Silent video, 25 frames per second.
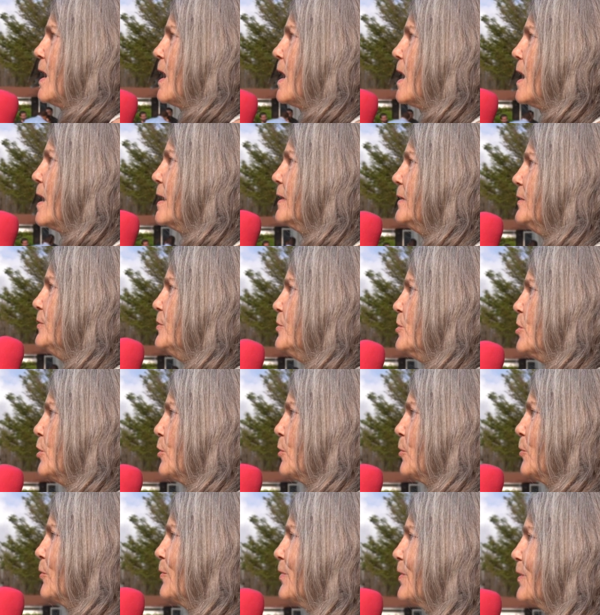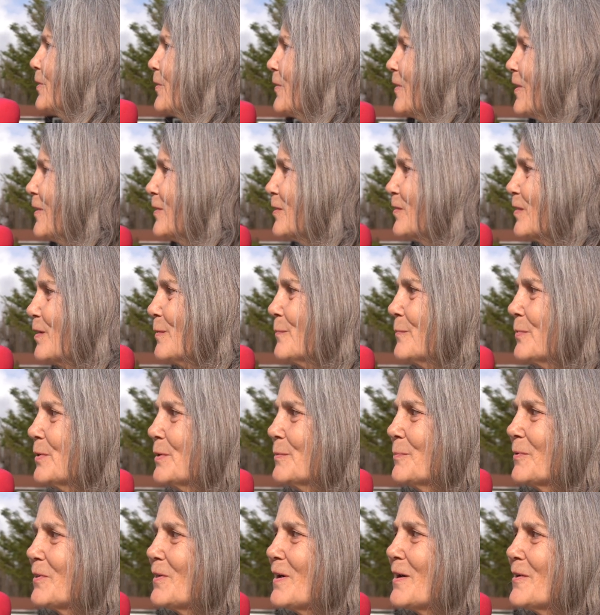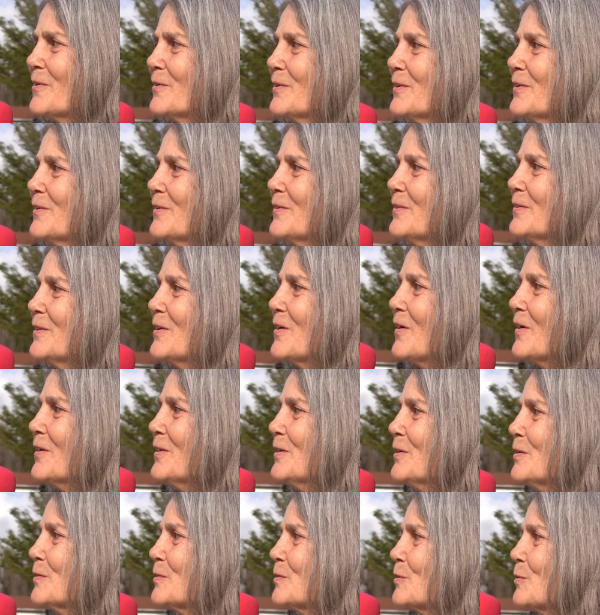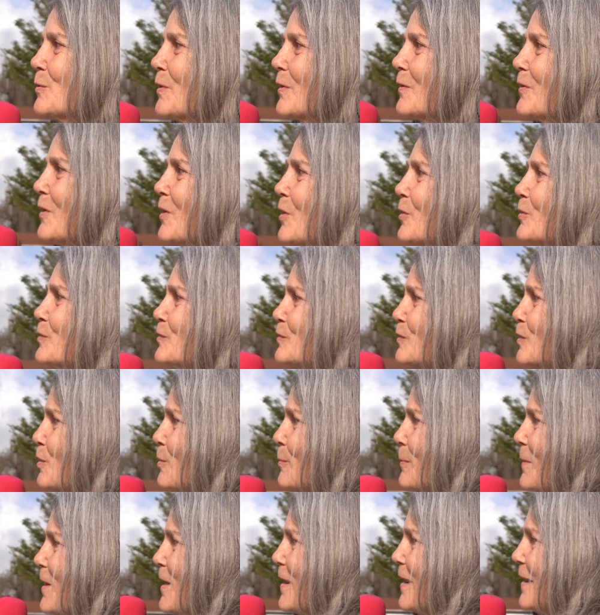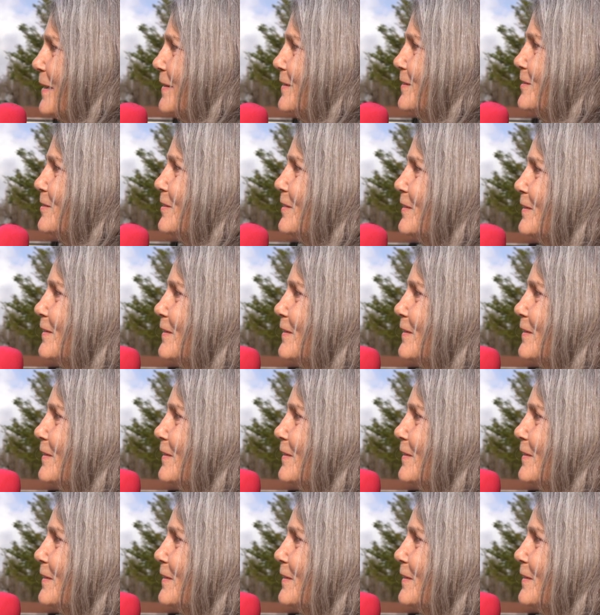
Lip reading: I know there are some people out here in the audience who are also blind.